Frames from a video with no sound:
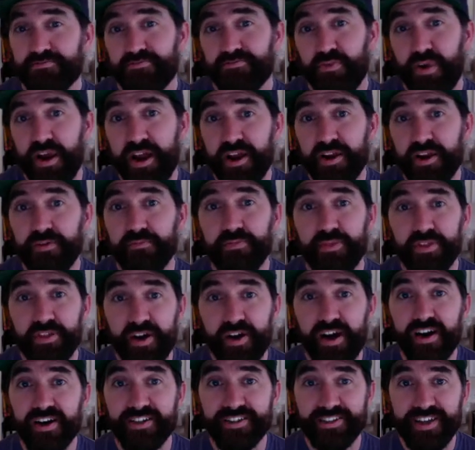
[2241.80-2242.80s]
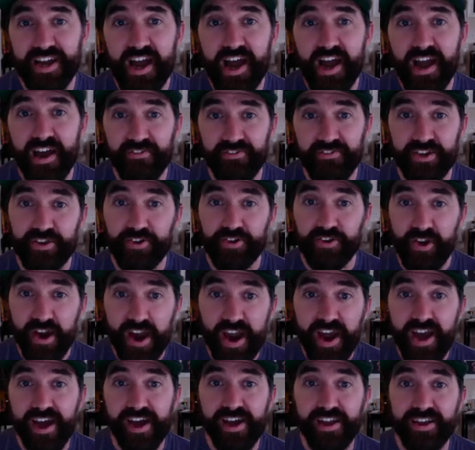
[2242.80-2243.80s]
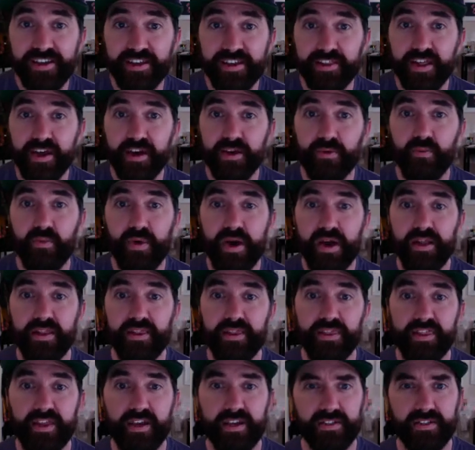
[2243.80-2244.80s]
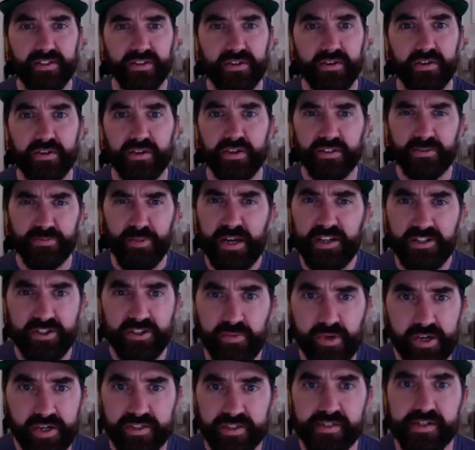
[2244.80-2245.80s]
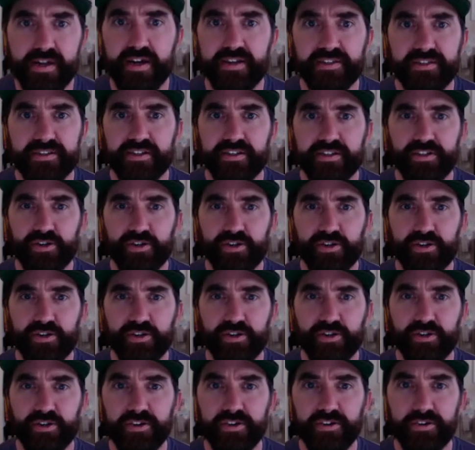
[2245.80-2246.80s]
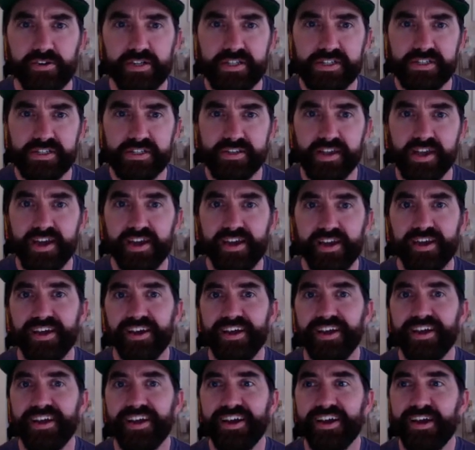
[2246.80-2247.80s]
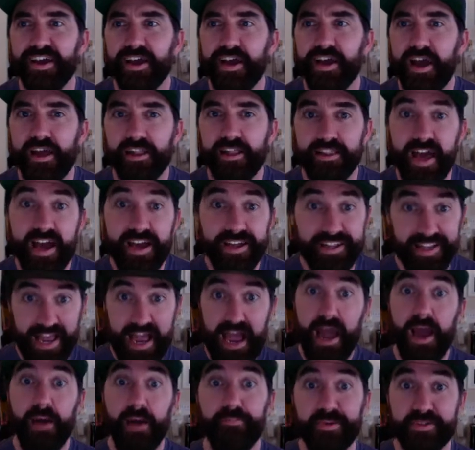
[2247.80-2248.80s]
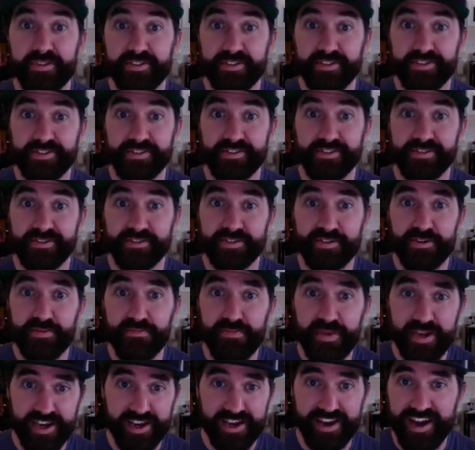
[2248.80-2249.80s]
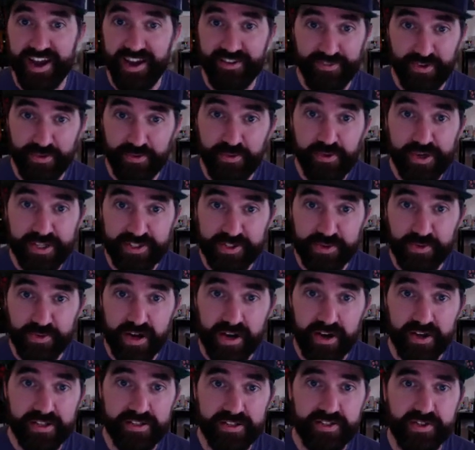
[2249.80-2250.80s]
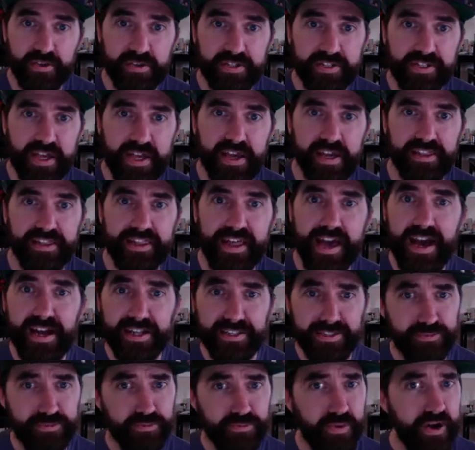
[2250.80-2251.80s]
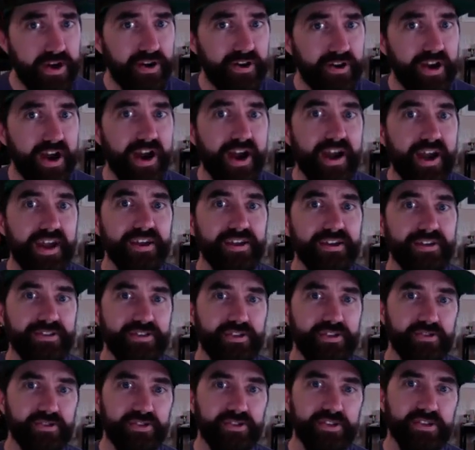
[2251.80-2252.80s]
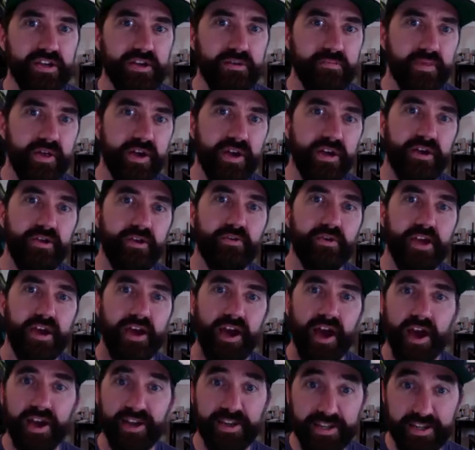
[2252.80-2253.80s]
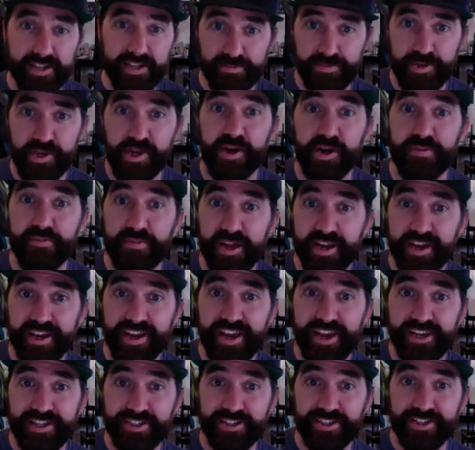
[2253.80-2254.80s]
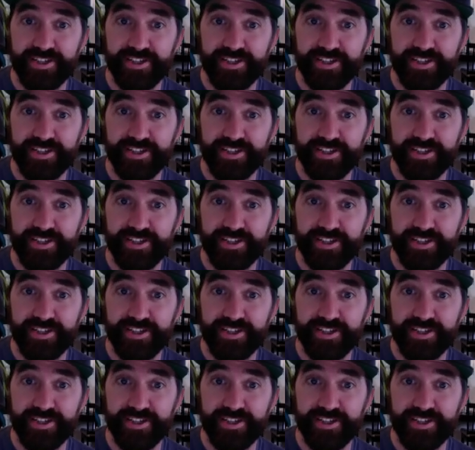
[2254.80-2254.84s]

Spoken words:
random thought to have in your head. Like, when things, especially when it's not situational, it's like, and that happens to me every once in a while. And so it's like, that's where I usually am like, okay, I need to be on medication.